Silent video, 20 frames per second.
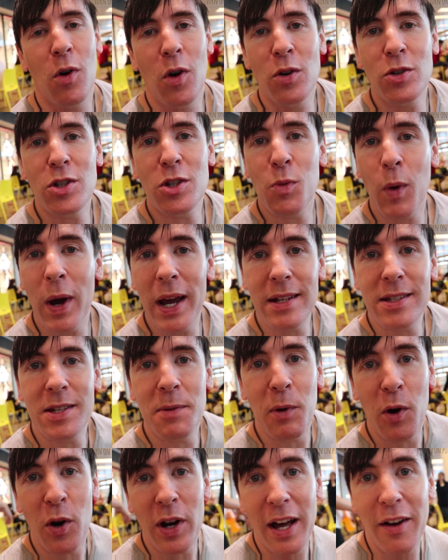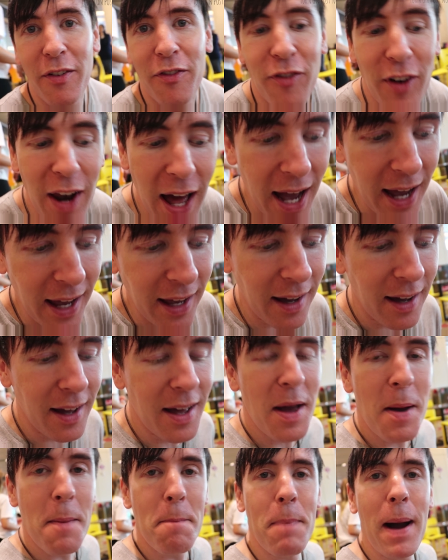We're all just waiting to board our flight
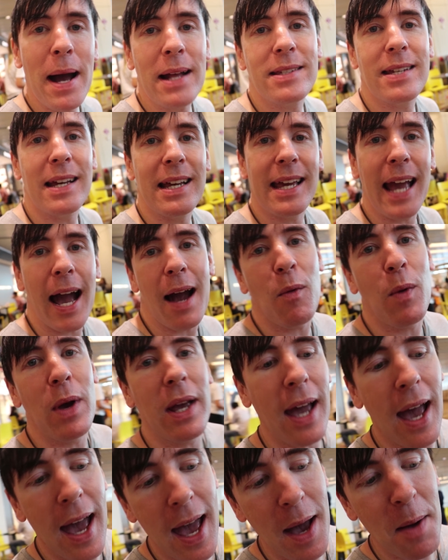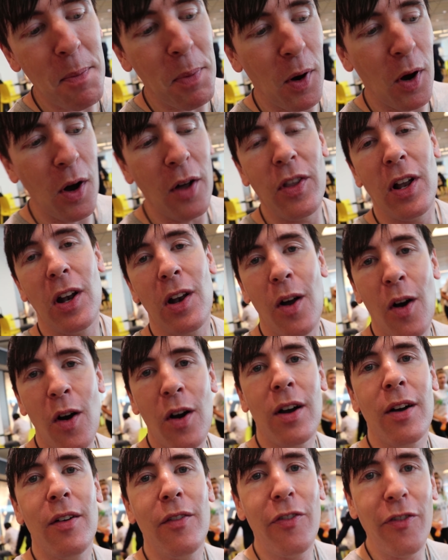back to Gatwick Airport, the
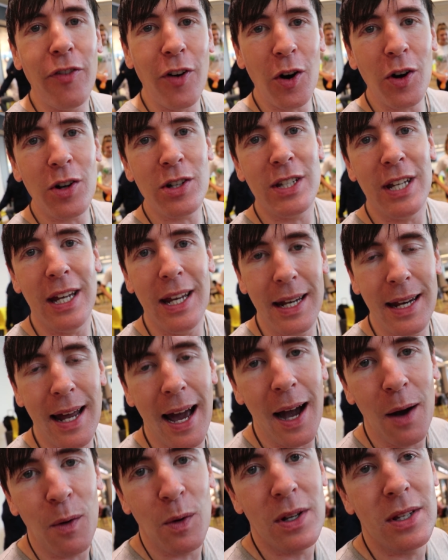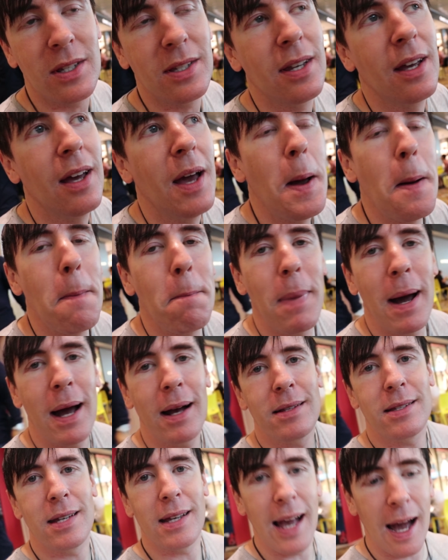long 14 hours
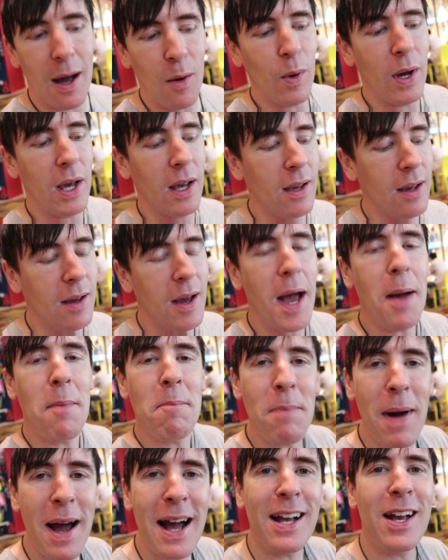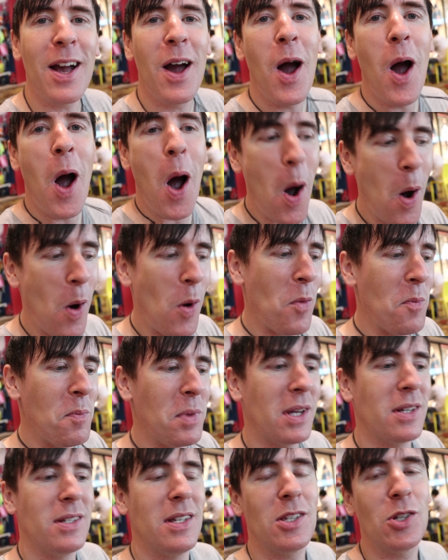back to Gatwick. And back home
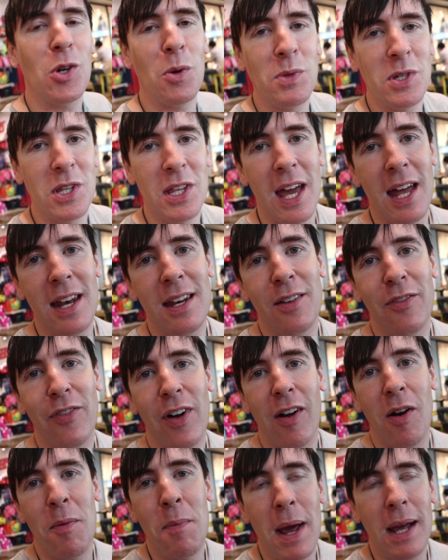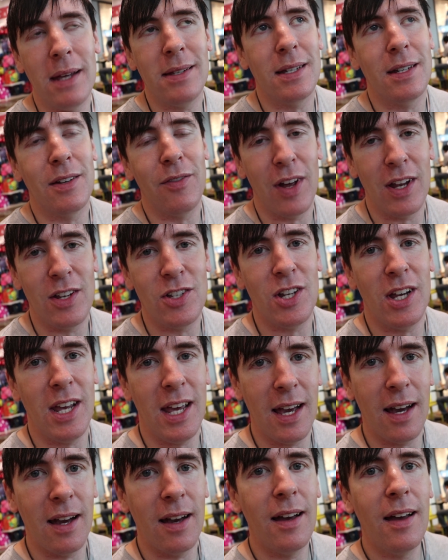because it's come to the end of our amazing adventure
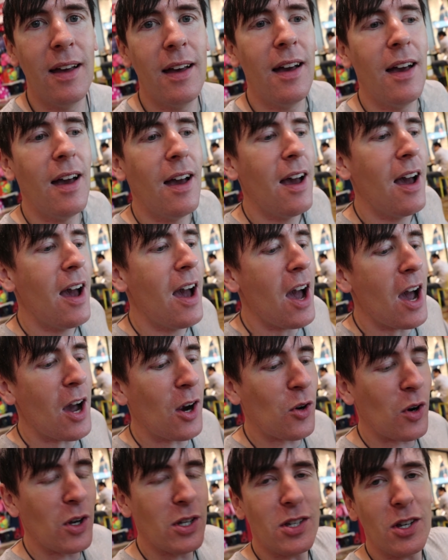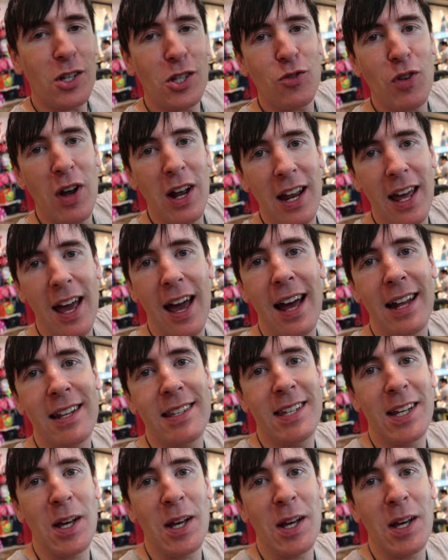here across Australia and